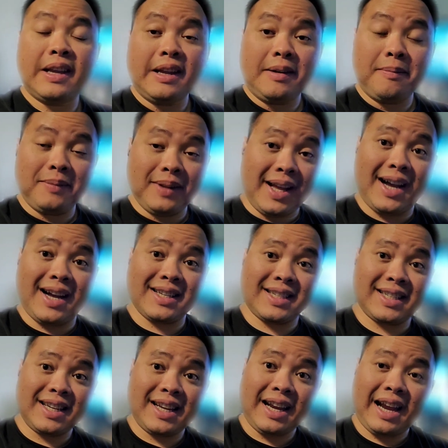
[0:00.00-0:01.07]

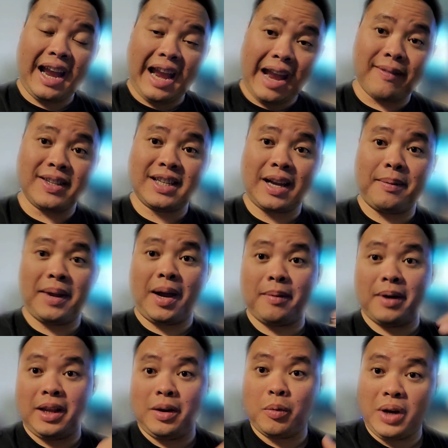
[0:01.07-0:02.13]
Plus, every time they have
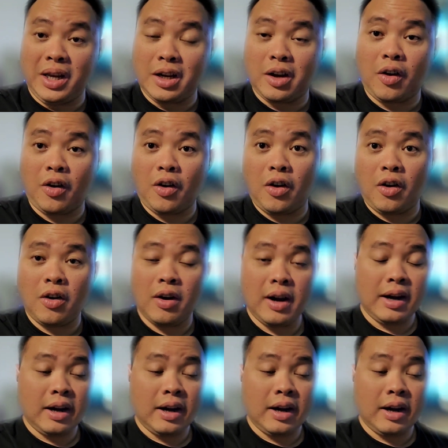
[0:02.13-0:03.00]
any recall,